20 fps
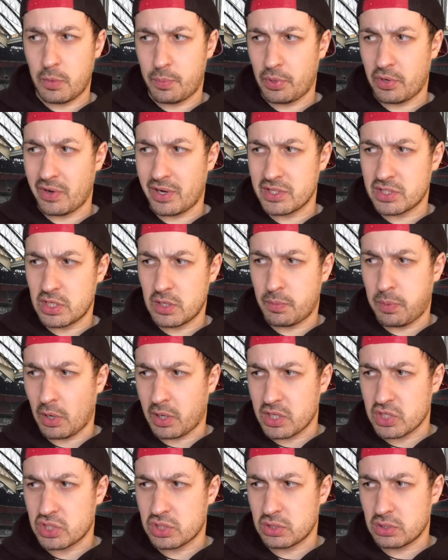You put your hands in your
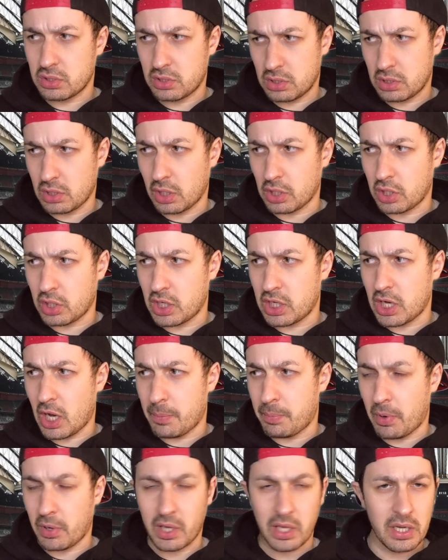pockets. You got a gun in
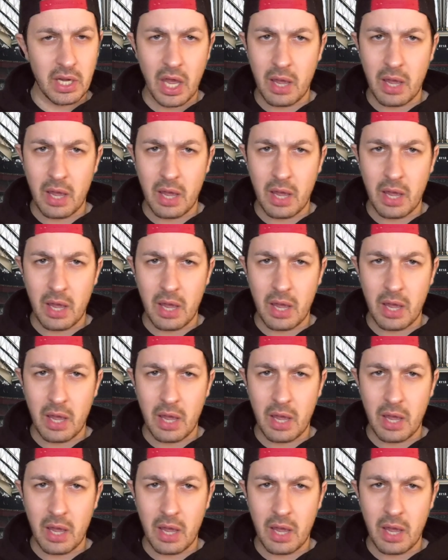that pocket.